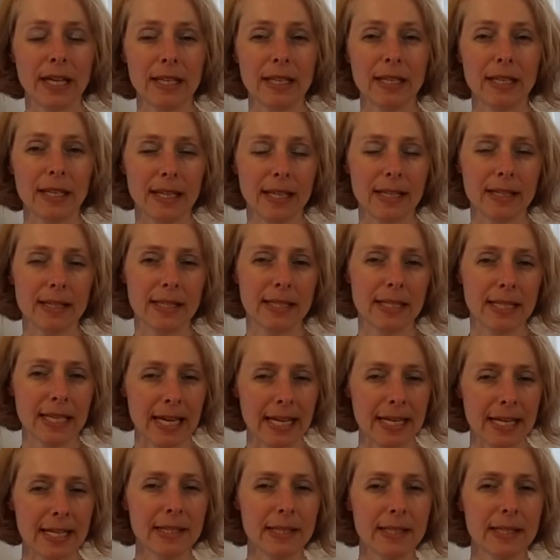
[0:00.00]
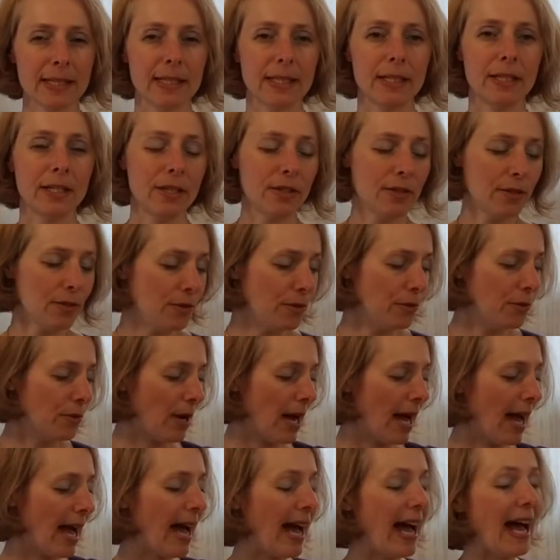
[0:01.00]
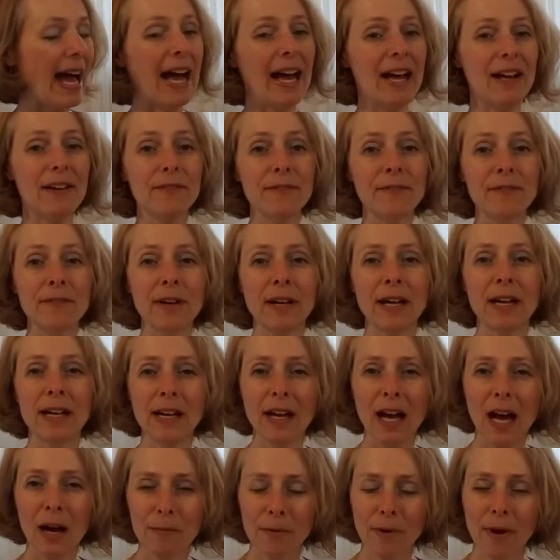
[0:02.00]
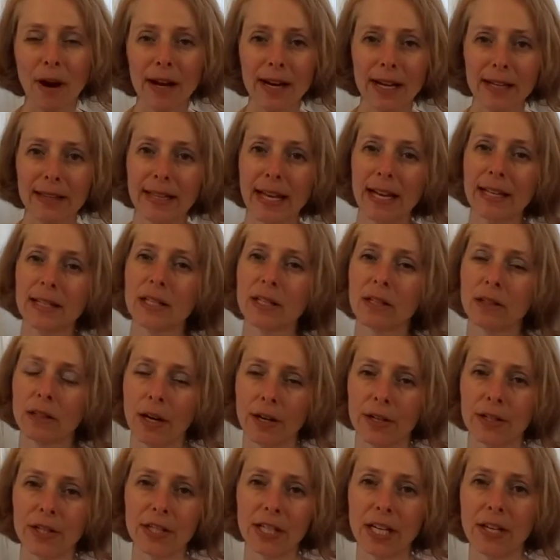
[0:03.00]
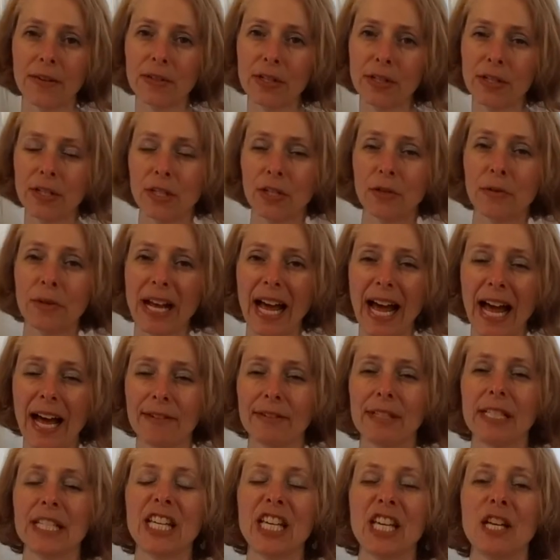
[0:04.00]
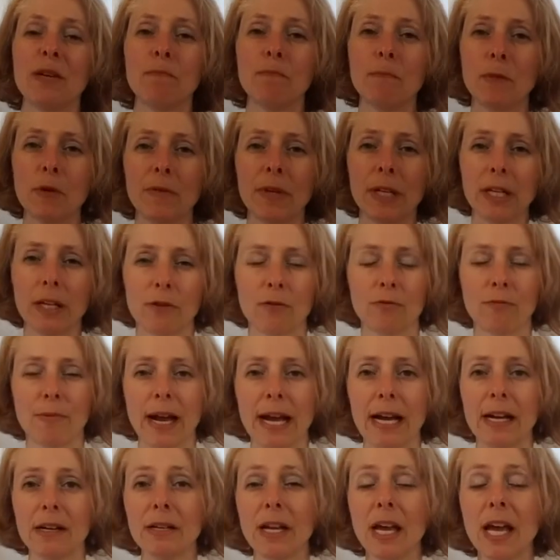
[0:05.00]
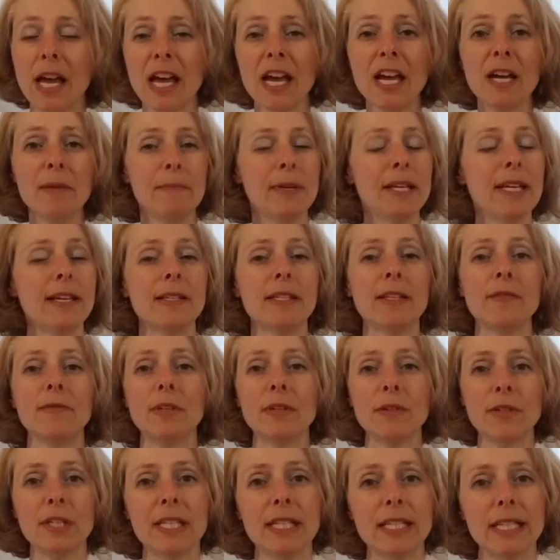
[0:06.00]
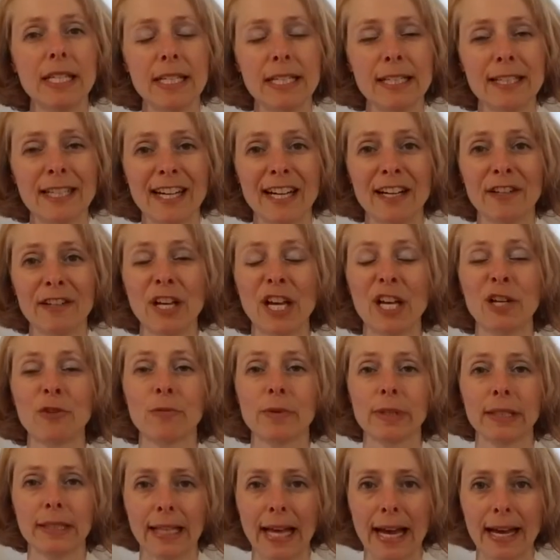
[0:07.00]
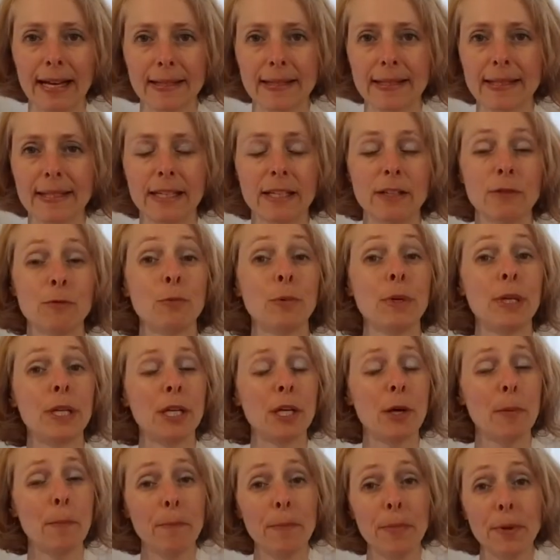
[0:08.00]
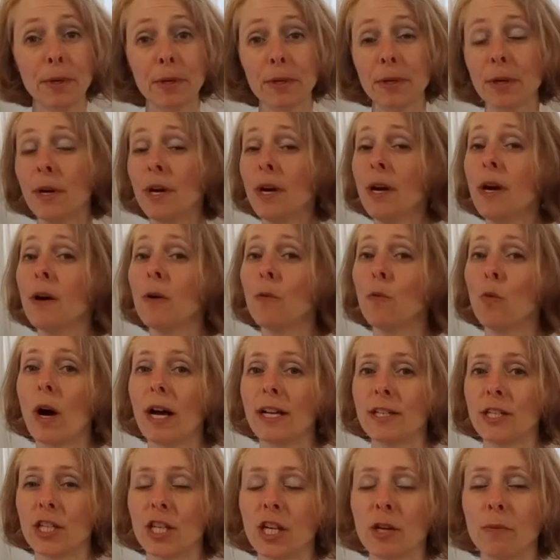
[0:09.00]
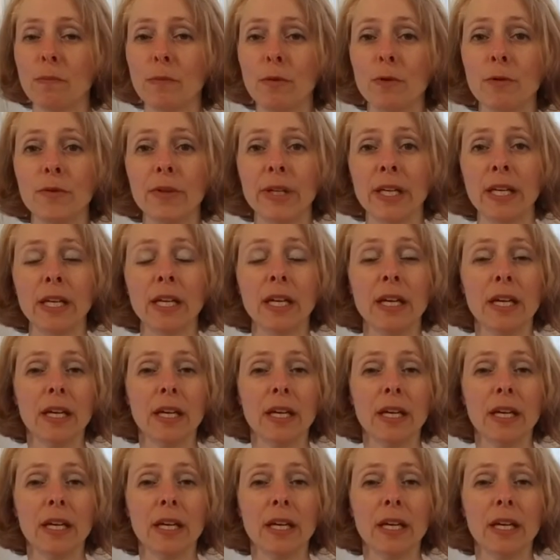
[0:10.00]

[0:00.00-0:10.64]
it's nice to have a product that's large enough so you don't have to keep moving it around, because if you're sitting down and relaxing, reading a book, watching a movie,